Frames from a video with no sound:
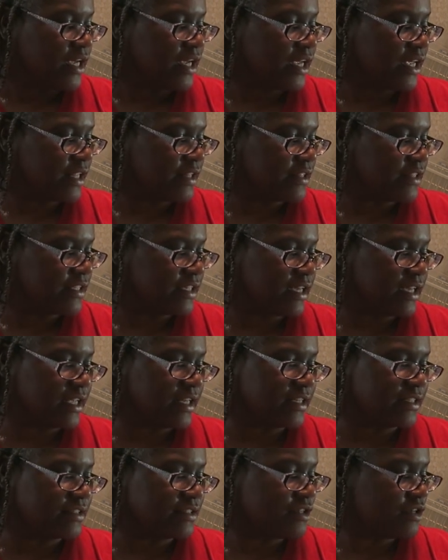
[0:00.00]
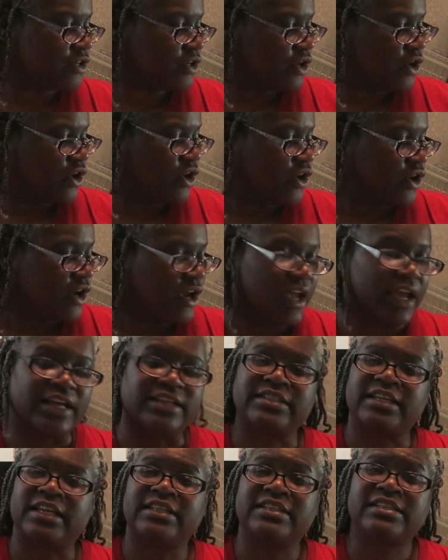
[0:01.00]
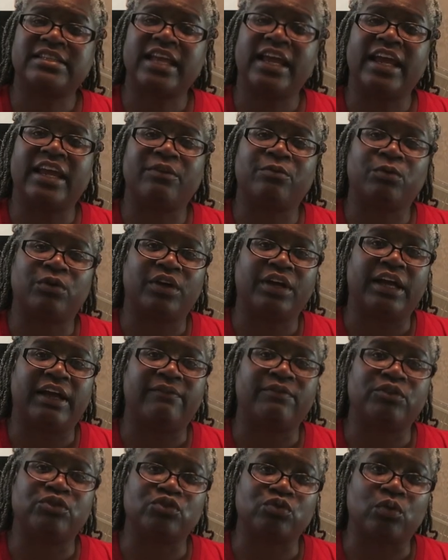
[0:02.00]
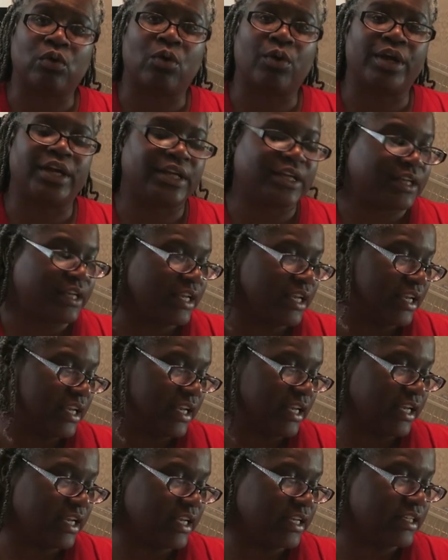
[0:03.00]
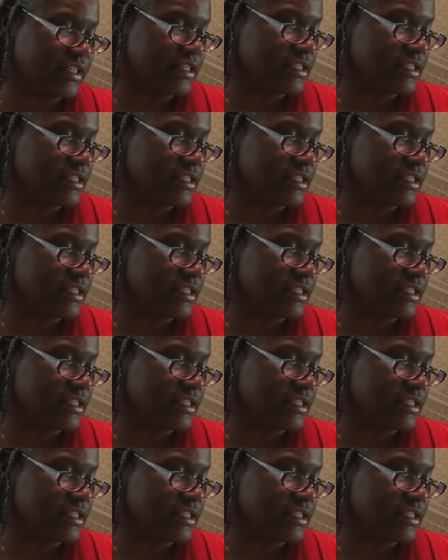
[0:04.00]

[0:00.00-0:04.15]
And then, as I said, we'll have the drawing in